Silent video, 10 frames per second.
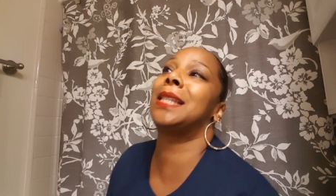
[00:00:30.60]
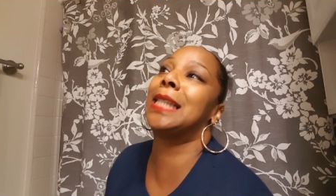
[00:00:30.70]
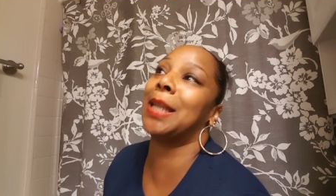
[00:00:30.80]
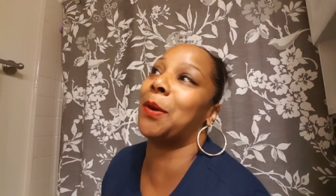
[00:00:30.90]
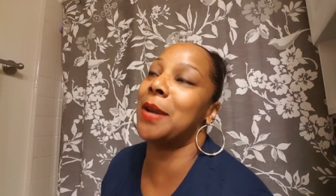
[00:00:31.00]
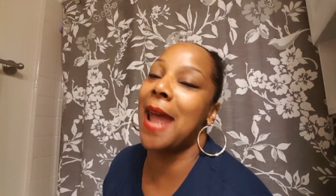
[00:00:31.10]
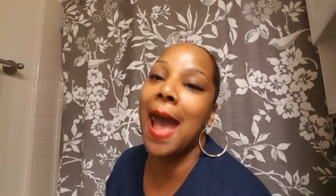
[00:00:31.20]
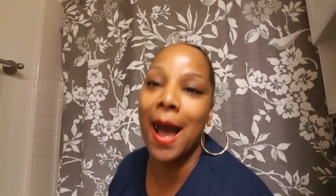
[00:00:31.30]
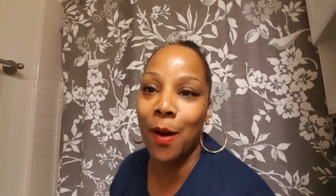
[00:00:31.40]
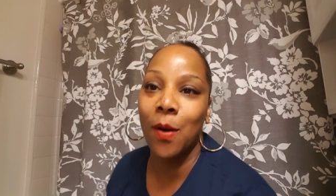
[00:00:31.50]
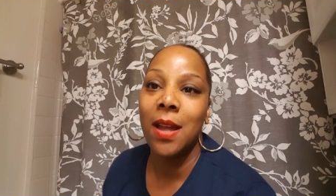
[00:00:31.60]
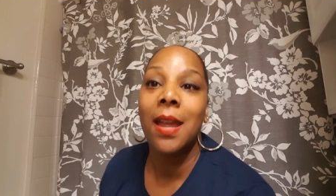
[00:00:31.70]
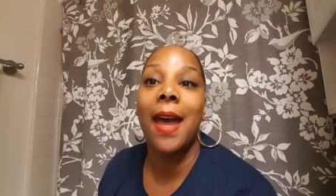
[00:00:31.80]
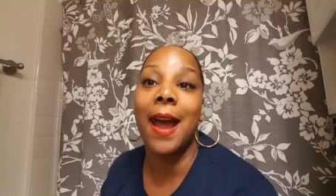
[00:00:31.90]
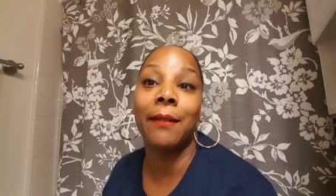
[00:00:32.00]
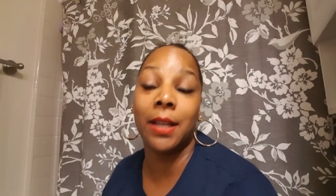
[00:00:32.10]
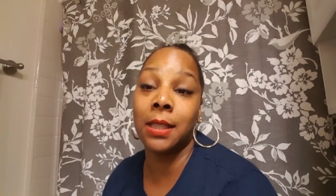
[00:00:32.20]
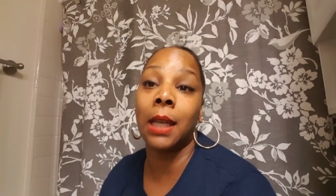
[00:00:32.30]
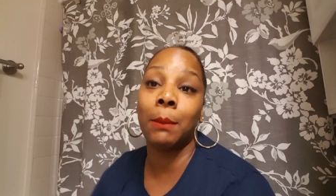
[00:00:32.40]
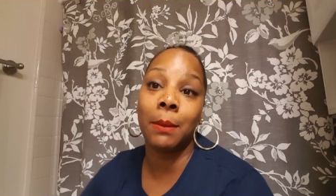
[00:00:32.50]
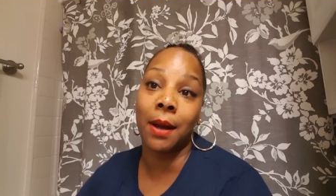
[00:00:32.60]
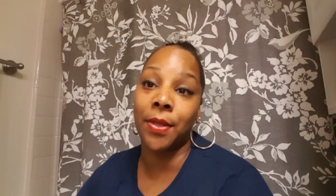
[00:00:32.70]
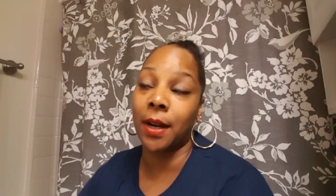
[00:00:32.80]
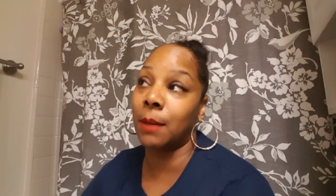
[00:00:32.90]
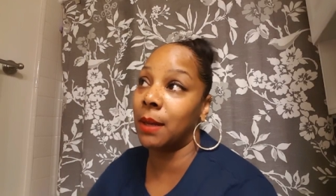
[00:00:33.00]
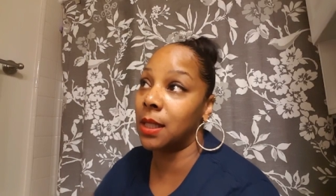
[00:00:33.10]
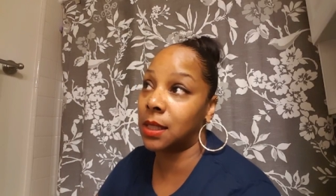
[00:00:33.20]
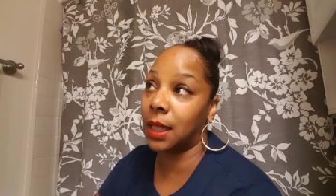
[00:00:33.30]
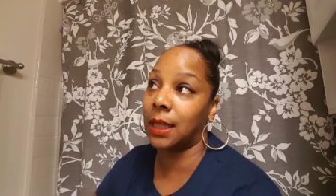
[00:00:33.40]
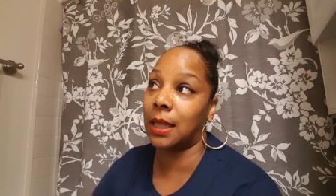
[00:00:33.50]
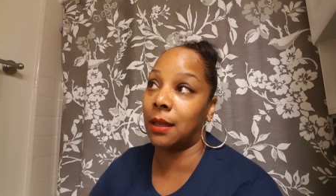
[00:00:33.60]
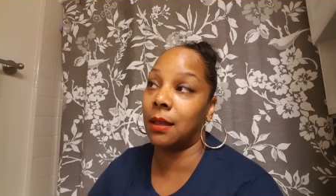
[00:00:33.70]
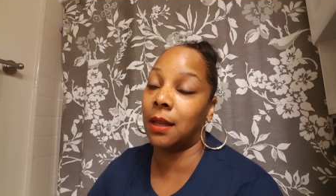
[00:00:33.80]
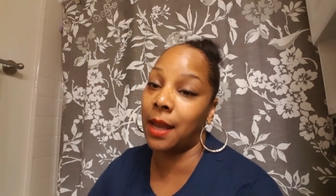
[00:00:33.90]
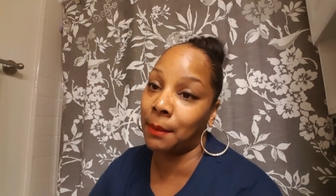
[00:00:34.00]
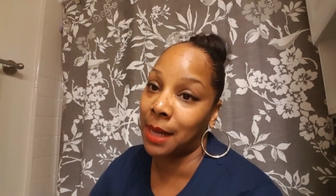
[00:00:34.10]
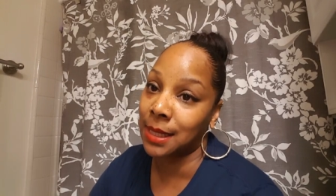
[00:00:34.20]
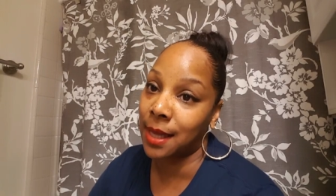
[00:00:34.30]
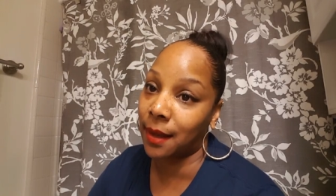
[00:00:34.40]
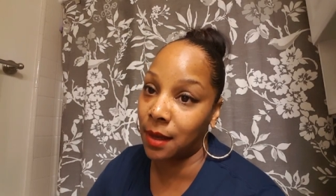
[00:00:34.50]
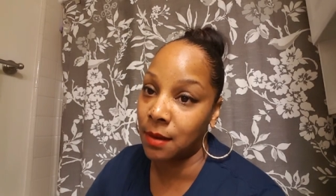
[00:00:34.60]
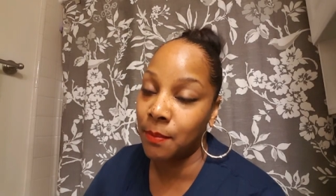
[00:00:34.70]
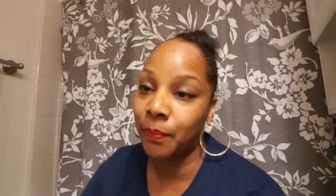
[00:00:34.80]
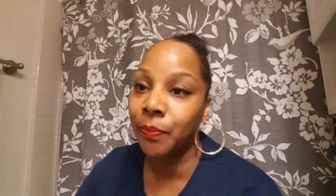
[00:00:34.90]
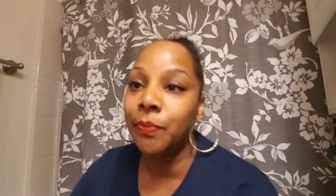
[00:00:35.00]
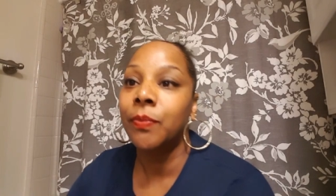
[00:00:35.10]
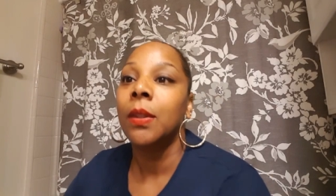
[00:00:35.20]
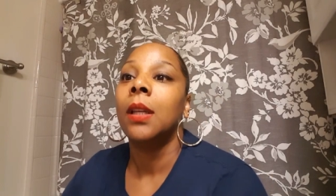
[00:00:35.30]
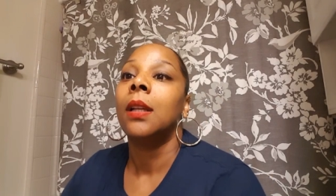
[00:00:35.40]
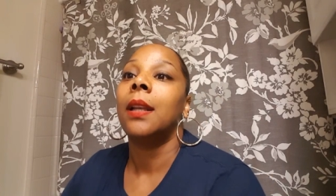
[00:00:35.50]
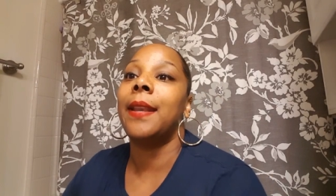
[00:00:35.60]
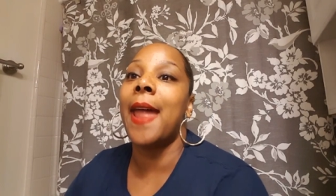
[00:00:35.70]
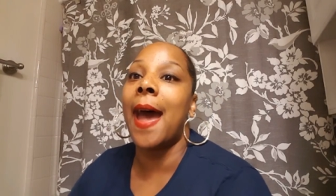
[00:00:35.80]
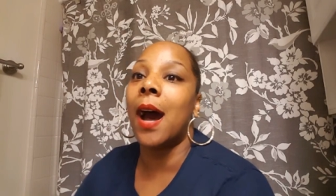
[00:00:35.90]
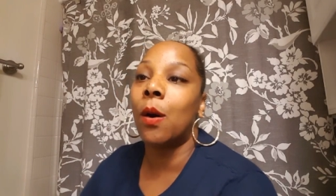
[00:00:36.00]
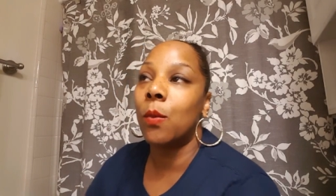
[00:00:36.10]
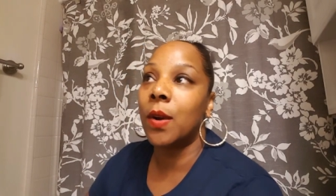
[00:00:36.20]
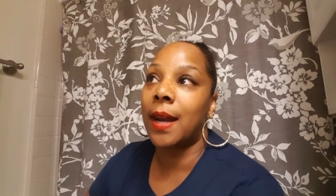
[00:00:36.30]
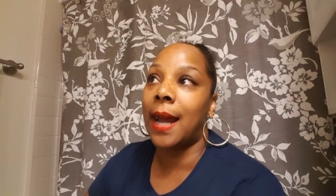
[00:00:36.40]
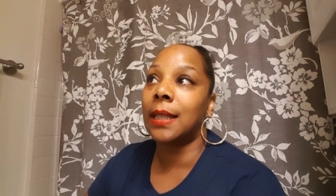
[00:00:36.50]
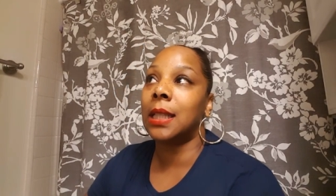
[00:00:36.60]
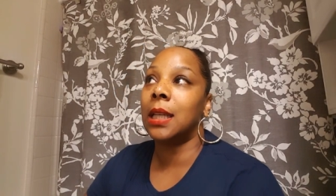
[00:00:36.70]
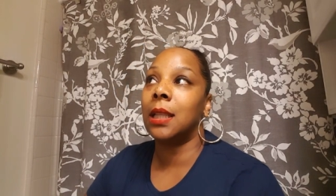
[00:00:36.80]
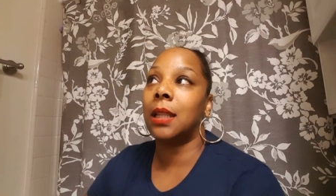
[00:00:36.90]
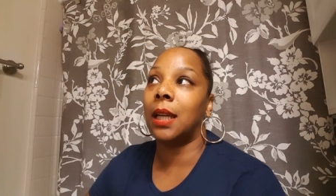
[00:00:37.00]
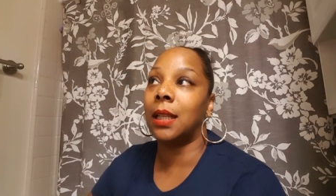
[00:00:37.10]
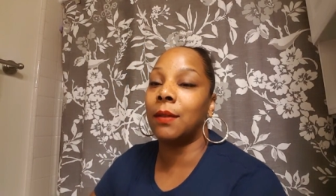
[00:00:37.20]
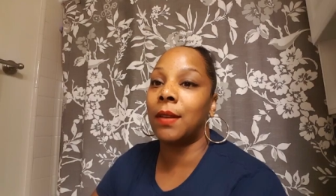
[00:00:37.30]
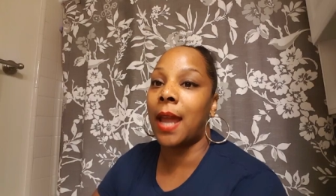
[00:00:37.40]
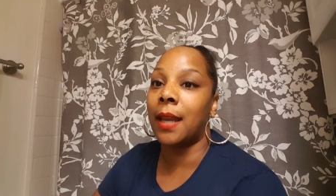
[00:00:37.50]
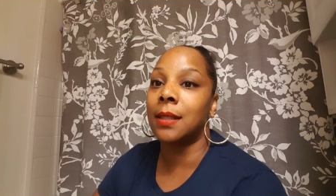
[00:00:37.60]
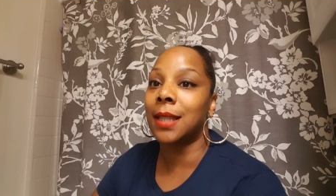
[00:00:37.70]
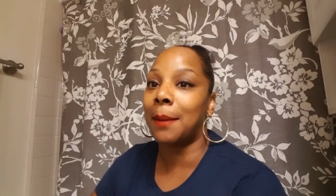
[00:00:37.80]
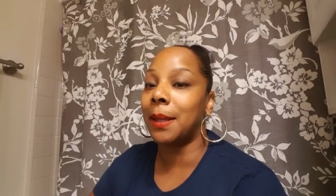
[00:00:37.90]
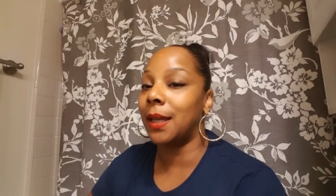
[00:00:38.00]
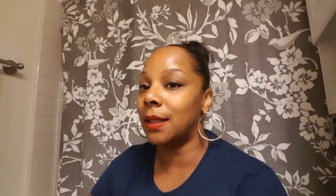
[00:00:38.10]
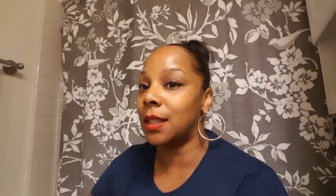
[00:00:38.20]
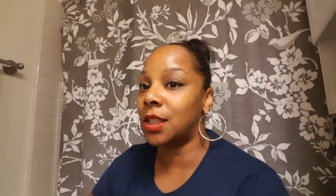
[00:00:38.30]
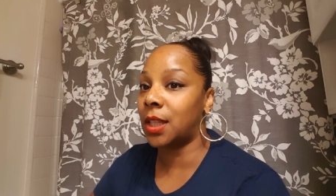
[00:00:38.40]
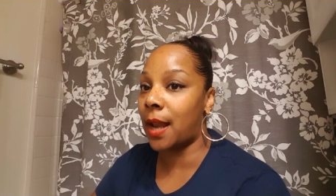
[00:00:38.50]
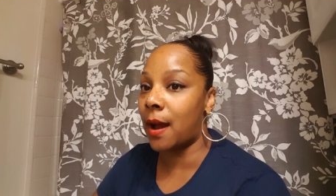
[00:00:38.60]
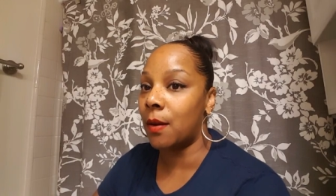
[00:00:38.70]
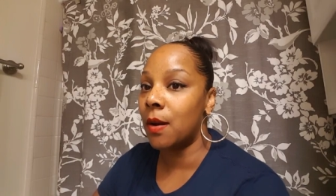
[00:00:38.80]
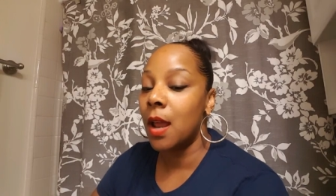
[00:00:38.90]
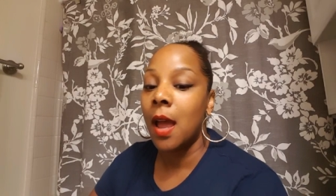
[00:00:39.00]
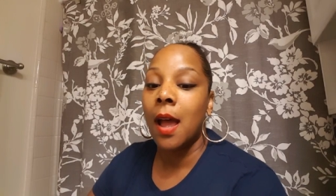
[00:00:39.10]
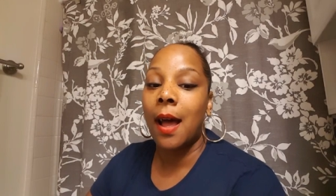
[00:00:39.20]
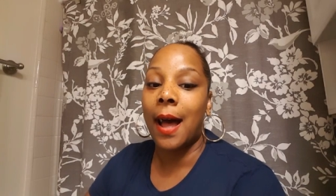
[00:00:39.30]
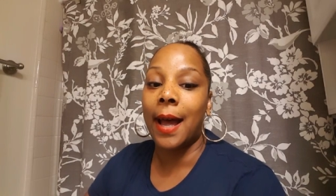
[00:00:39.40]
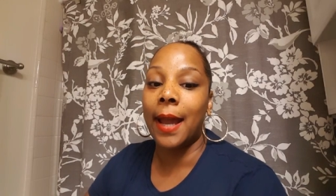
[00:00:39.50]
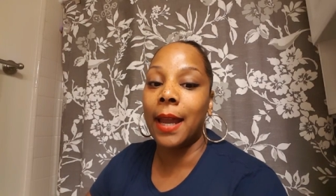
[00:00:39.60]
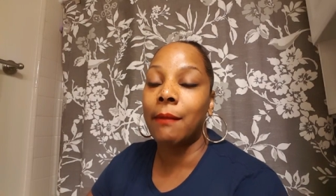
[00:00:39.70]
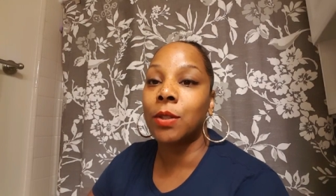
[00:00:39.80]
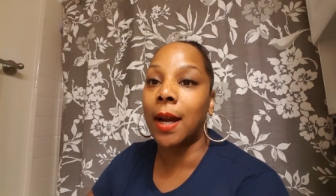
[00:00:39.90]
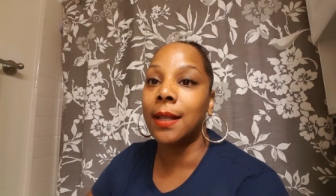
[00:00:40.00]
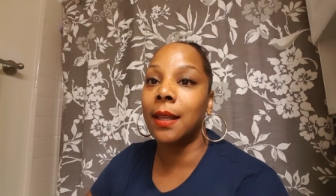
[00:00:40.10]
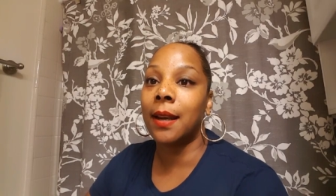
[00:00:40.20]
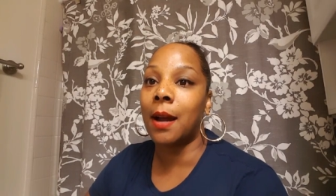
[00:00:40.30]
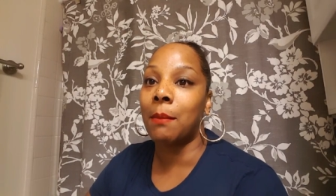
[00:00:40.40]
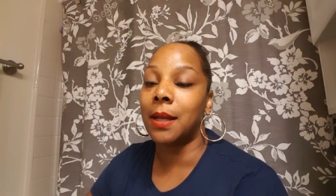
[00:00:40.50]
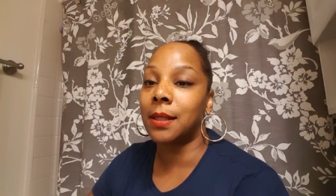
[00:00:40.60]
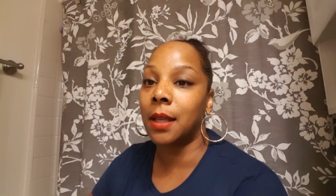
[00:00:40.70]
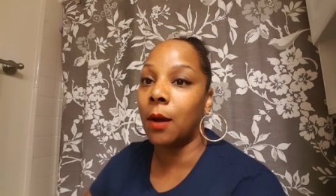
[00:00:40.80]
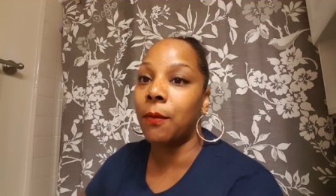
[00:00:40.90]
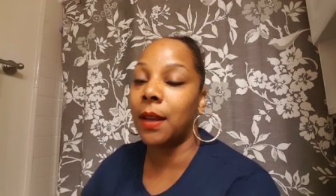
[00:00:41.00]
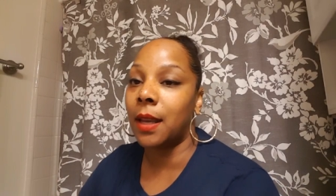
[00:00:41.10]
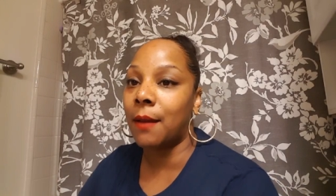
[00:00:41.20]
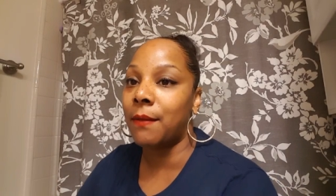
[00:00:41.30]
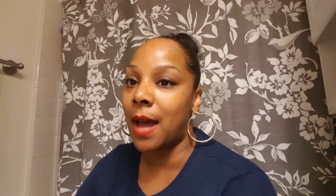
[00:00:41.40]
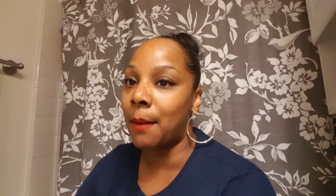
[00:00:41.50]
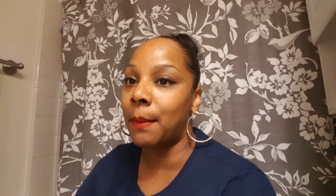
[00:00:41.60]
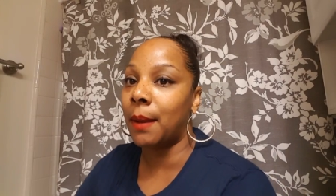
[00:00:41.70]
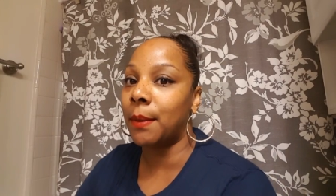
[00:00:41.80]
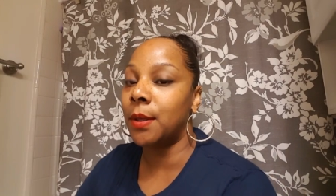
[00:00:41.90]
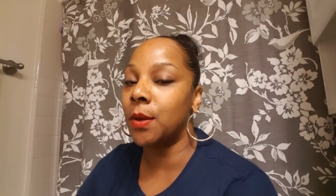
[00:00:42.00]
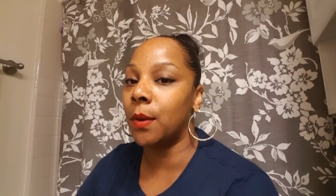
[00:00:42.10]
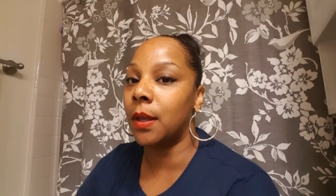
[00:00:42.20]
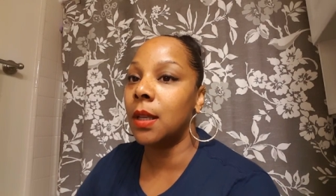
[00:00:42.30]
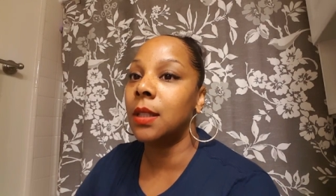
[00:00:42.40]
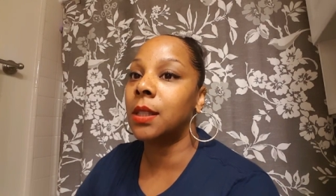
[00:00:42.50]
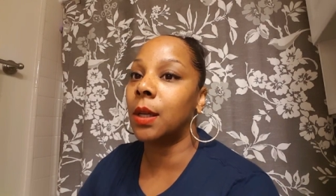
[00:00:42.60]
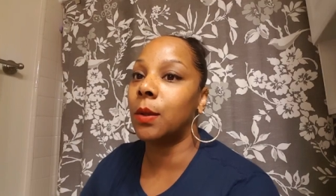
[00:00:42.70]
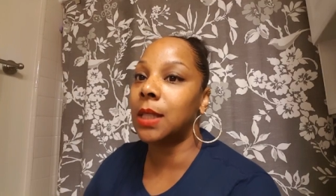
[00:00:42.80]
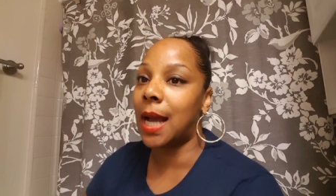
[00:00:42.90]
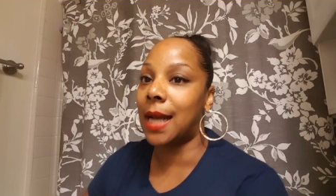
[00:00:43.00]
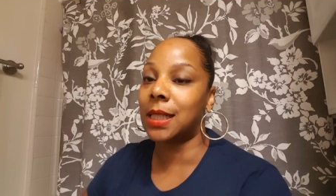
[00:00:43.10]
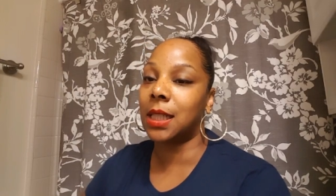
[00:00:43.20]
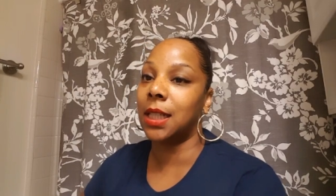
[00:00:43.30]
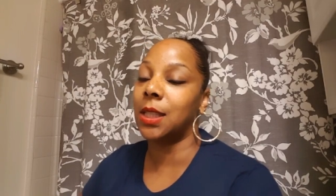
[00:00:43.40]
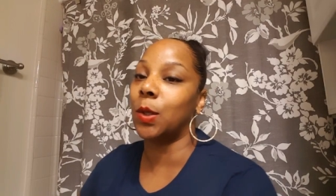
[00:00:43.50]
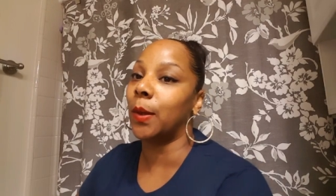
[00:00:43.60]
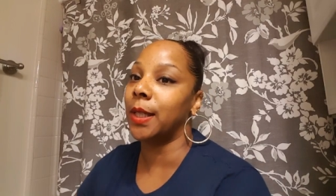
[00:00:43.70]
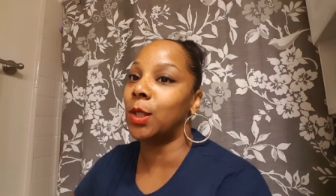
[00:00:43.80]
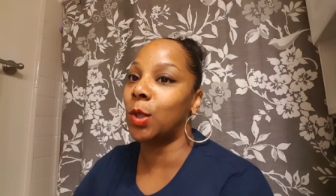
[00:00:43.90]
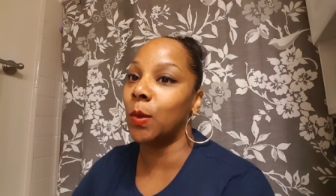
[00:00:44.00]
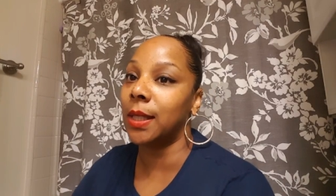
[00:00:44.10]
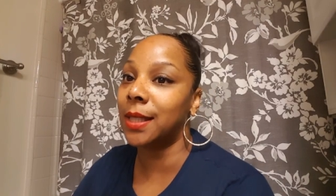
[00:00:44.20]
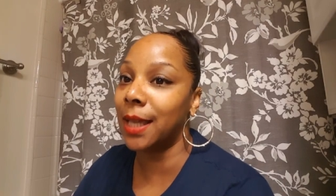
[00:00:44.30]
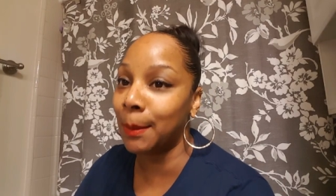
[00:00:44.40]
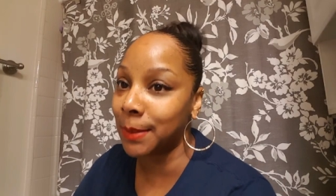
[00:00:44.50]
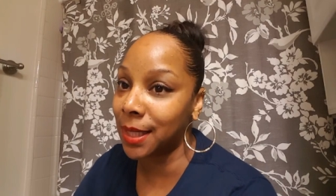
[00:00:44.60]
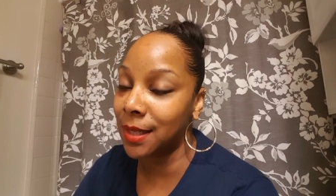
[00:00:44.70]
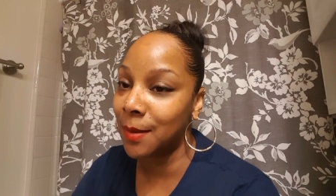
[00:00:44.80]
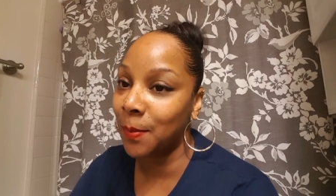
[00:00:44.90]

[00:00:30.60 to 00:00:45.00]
So now, it took me about 30 minutes to get the damn contact in. Now we're at the end of the day and it's time to get this shit out. I have tried to get it out myself and have not been able to do it. So Tasha is going to attempt